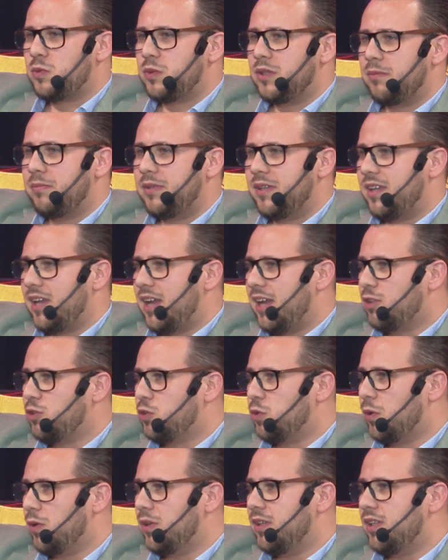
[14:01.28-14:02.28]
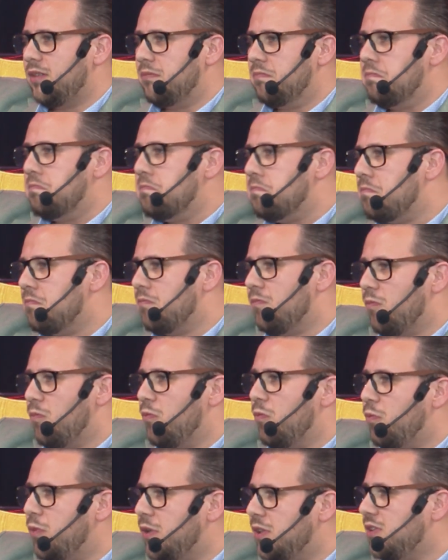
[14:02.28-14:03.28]
will be actually
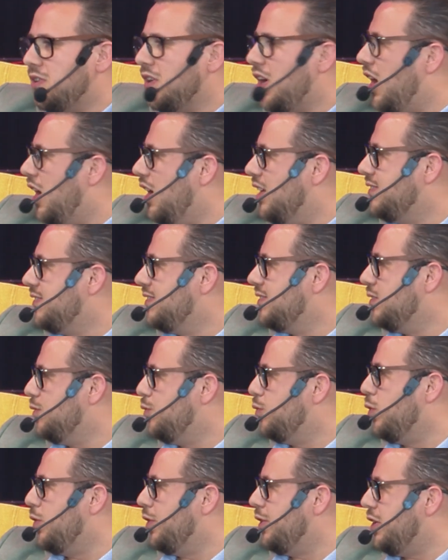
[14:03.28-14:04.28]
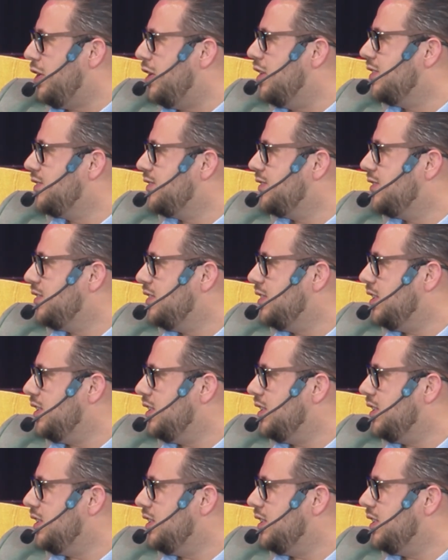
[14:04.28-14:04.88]
with us for years.